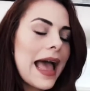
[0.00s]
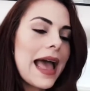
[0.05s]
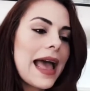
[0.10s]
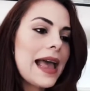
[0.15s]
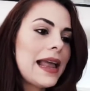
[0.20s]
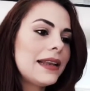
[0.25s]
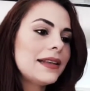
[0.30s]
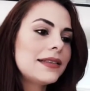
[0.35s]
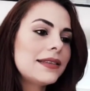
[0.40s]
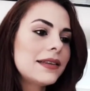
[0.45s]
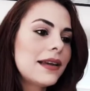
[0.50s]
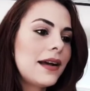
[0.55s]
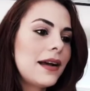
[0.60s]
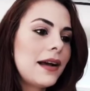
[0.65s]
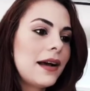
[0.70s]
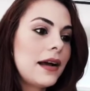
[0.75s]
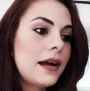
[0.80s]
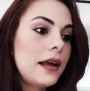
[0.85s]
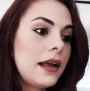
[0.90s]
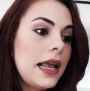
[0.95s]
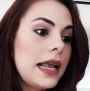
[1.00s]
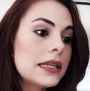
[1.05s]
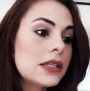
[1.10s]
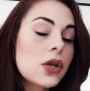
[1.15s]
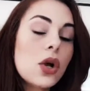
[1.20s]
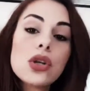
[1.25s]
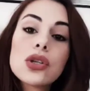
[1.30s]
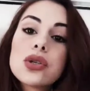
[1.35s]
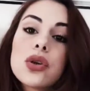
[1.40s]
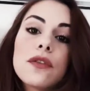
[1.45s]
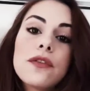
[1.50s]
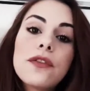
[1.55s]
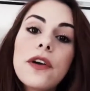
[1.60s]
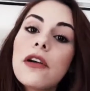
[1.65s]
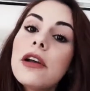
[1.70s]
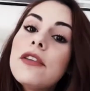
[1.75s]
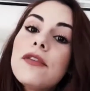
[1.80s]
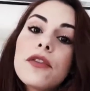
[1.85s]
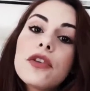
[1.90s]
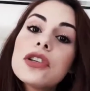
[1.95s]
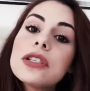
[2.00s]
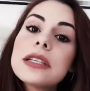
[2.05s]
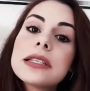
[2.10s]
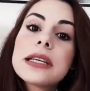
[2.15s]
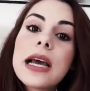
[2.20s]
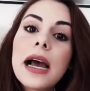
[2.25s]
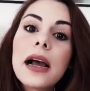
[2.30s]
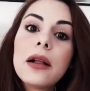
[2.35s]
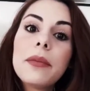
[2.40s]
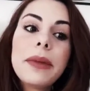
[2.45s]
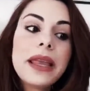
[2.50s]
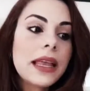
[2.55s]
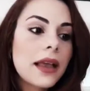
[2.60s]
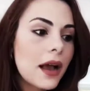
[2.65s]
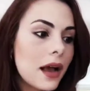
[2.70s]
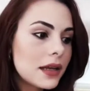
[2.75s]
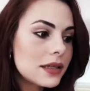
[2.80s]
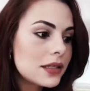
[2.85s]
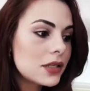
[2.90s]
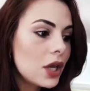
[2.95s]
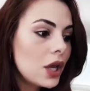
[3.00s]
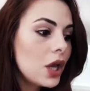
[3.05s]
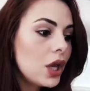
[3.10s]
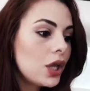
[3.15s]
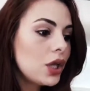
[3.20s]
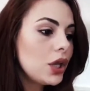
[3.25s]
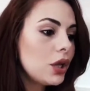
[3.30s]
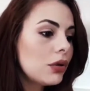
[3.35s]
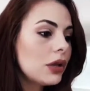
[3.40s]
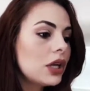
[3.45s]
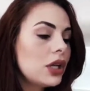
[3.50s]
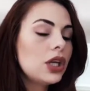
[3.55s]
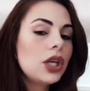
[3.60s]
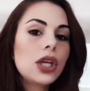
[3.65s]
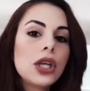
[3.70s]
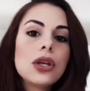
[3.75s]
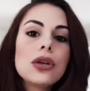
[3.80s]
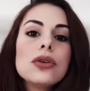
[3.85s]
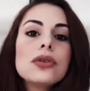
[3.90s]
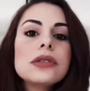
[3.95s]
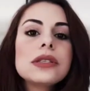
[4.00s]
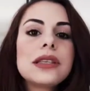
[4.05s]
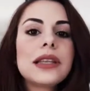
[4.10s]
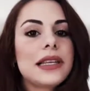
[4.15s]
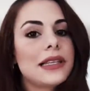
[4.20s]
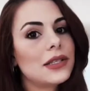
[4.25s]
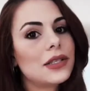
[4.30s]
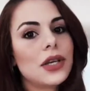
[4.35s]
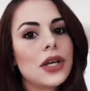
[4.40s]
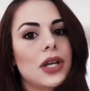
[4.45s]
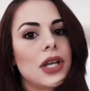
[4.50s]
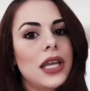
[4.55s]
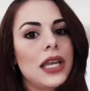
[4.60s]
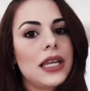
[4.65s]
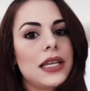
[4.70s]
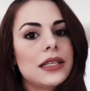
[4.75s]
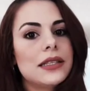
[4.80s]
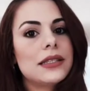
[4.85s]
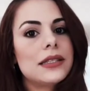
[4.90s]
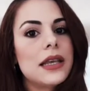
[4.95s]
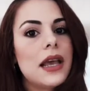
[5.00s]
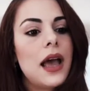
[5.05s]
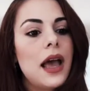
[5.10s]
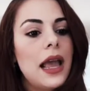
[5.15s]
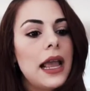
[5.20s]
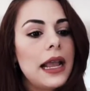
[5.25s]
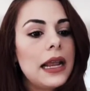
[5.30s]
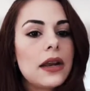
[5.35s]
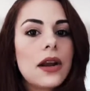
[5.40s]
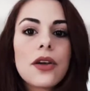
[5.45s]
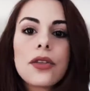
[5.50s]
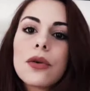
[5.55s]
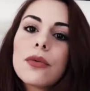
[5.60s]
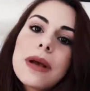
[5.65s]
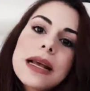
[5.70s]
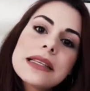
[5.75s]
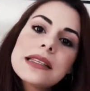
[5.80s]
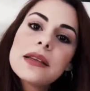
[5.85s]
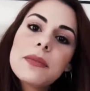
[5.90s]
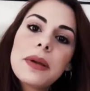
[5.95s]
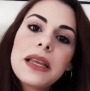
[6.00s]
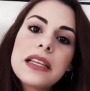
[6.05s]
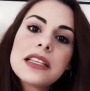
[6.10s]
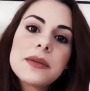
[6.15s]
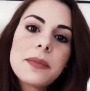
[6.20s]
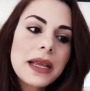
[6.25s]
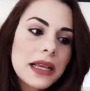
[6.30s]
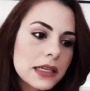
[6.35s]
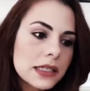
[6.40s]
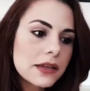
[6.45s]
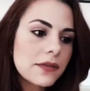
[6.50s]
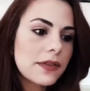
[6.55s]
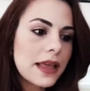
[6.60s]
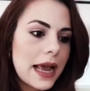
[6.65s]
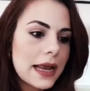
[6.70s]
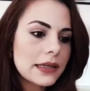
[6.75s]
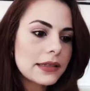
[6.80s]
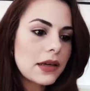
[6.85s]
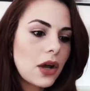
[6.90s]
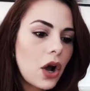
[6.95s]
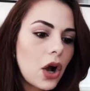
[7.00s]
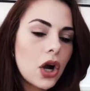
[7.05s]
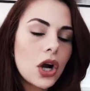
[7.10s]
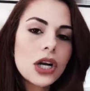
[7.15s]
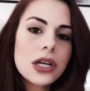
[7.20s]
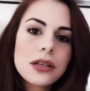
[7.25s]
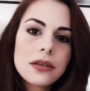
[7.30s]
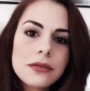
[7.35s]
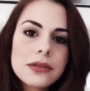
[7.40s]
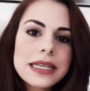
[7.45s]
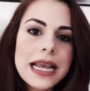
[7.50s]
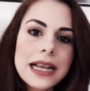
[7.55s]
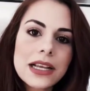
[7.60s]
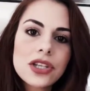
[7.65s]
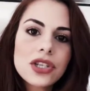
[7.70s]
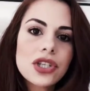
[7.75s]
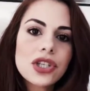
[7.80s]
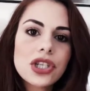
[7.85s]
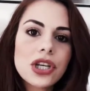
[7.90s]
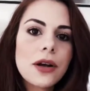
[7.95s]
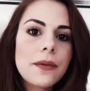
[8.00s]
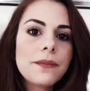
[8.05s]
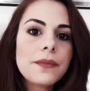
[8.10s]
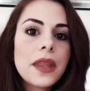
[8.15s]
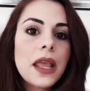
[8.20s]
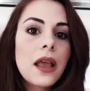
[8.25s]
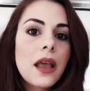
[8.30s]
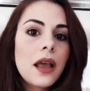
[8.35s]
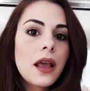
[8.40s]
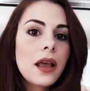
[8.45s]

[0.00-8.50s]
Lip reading: And it's also very versatile because you can use these cookies in other recipes because of that hard texture.